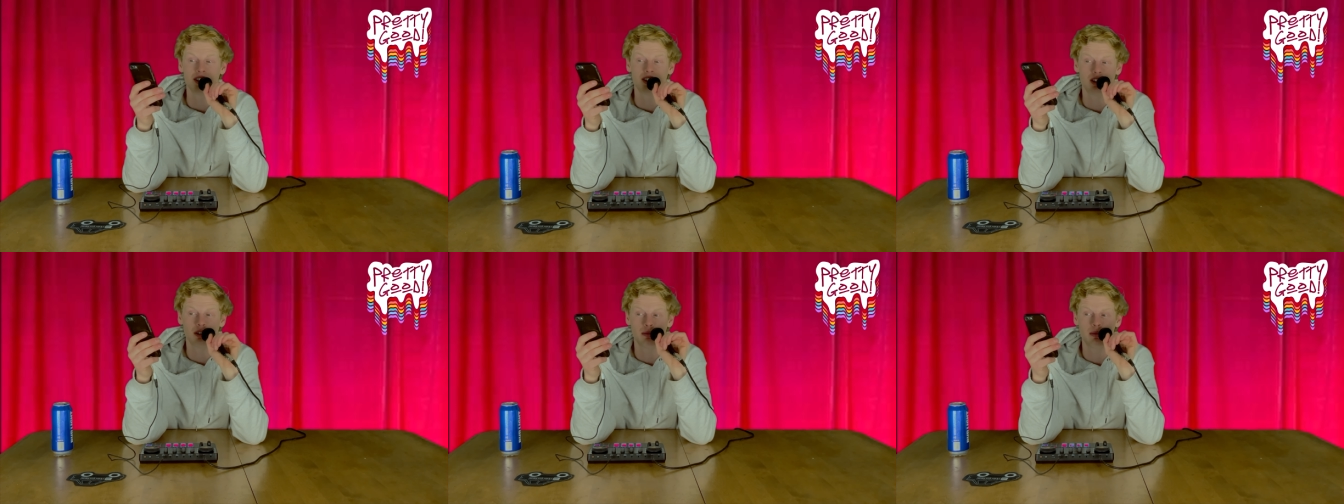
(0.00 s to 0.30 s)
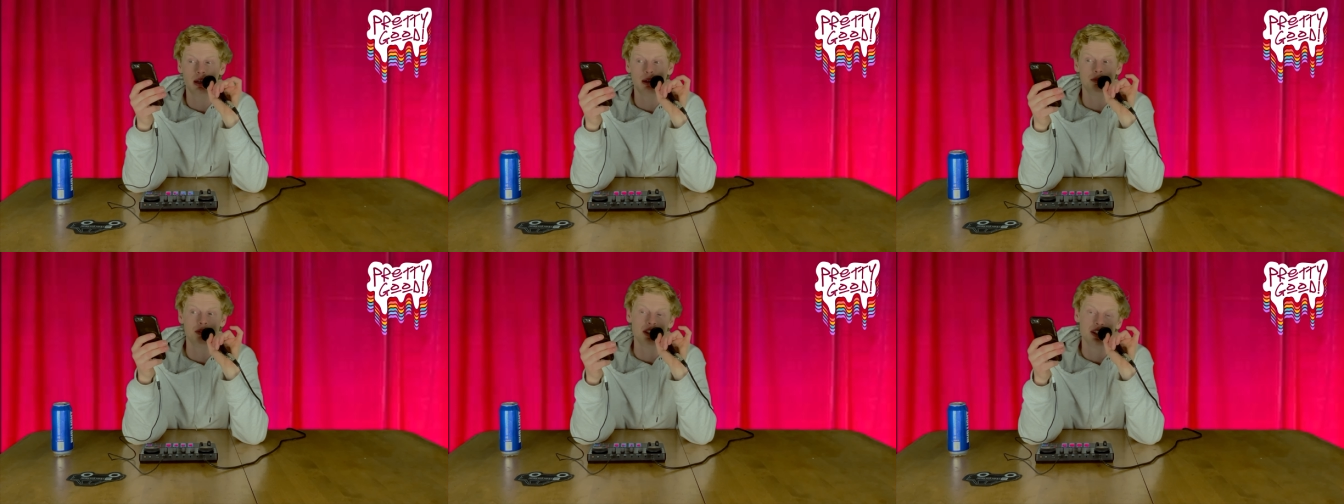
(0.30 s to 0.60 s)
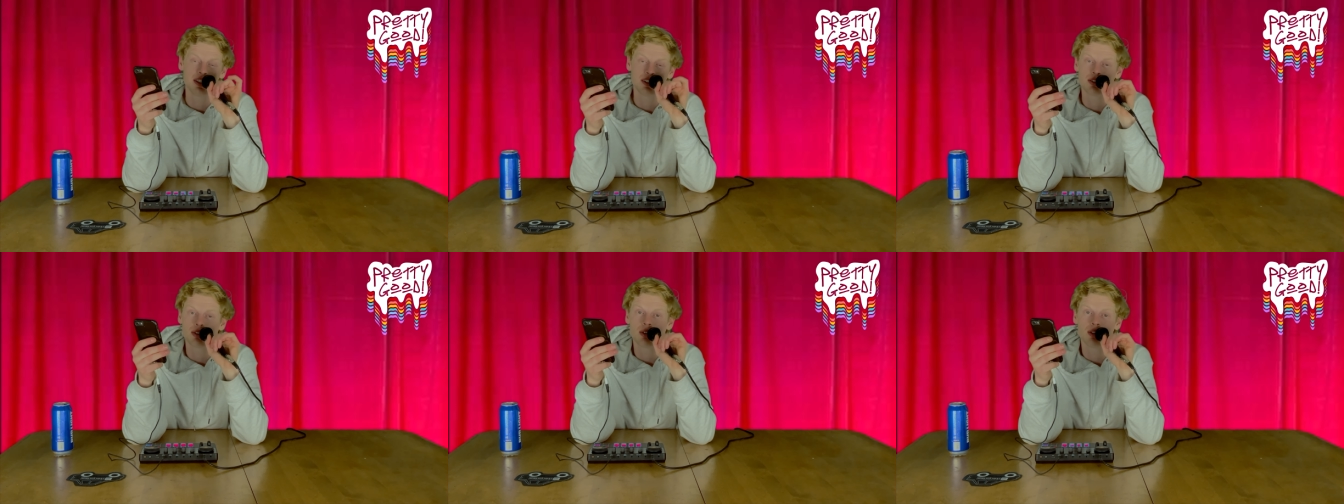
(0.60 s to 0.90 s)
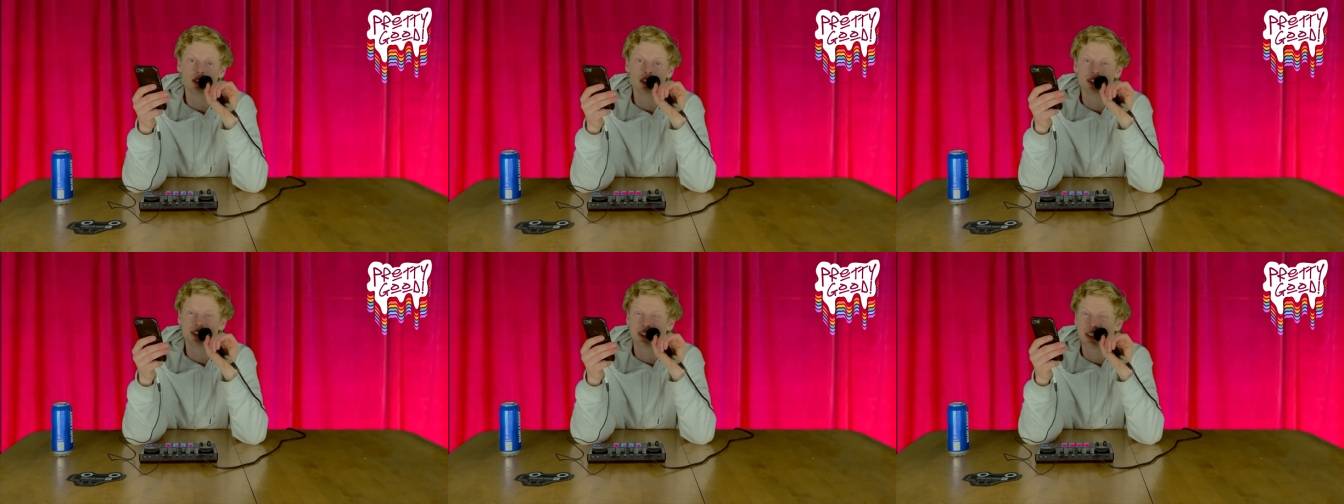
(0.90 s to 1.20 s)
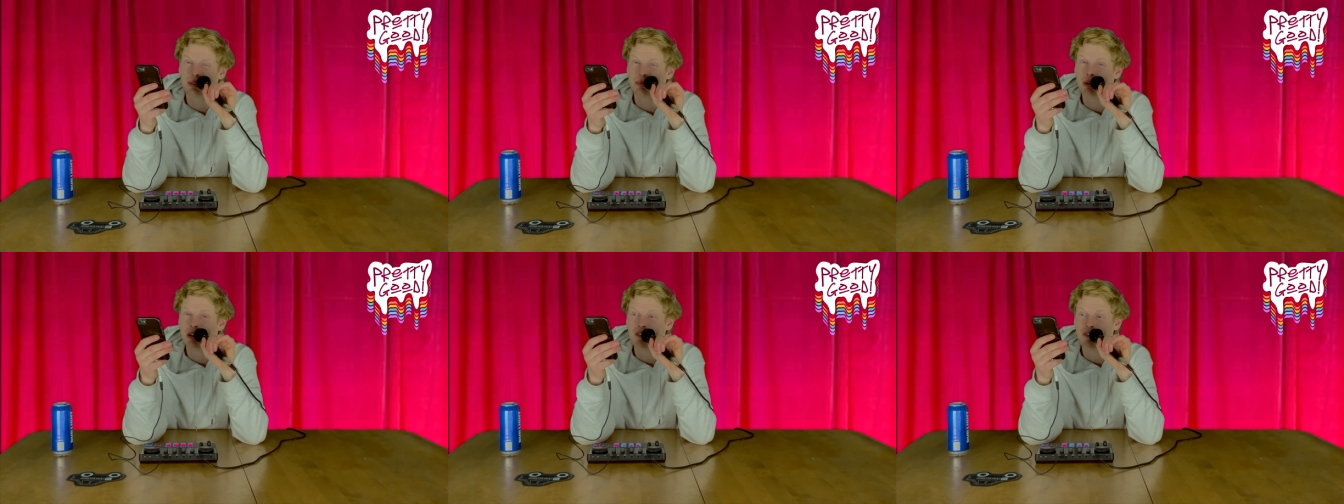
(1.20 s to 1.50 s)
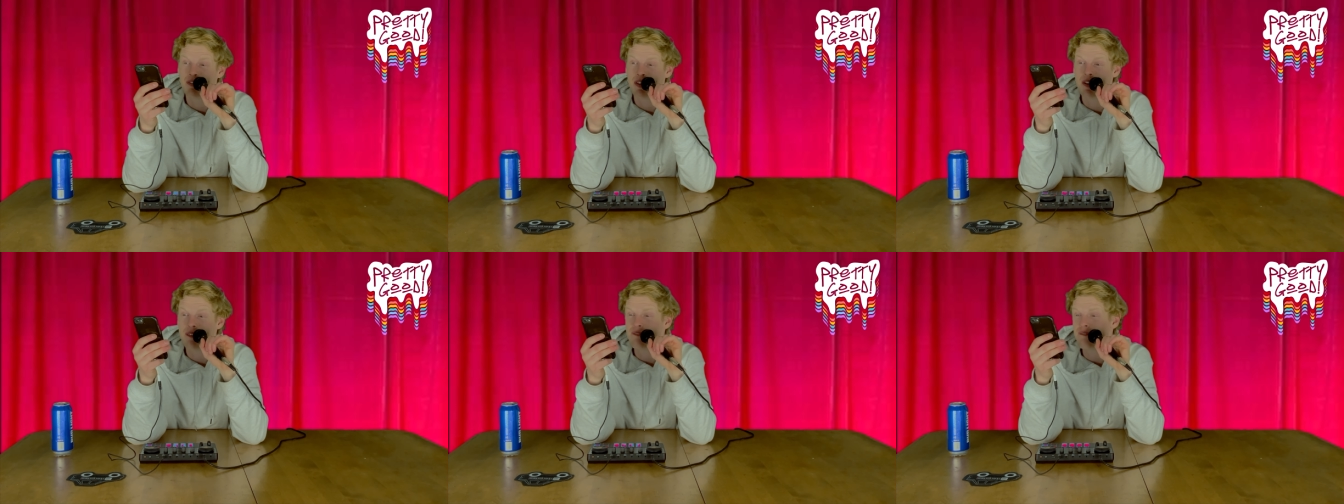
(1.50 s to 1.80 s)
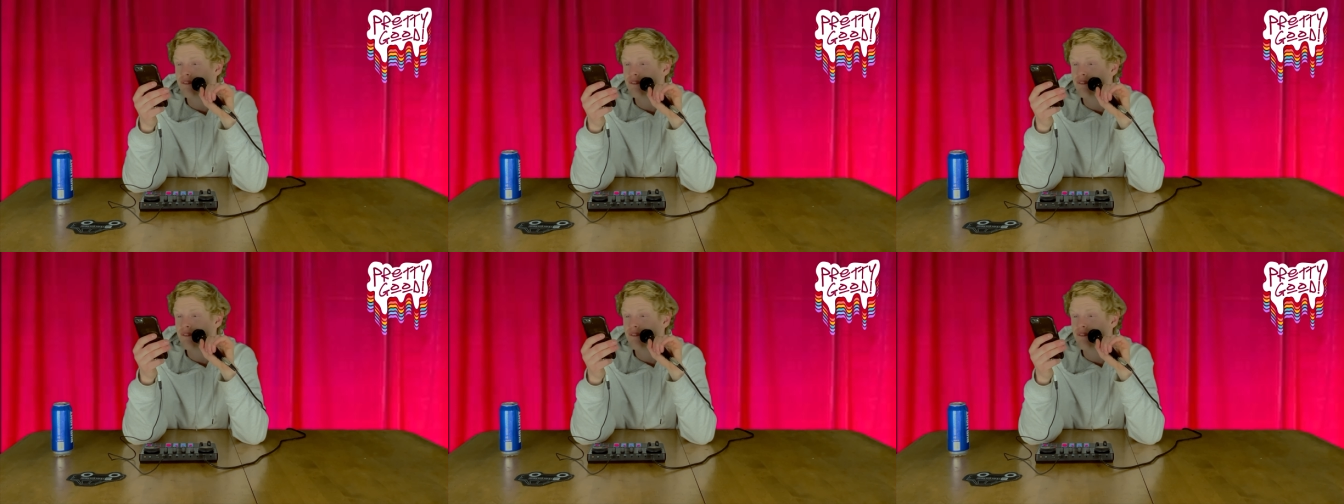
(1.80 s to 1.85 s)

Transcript: So maybe this whole list could be the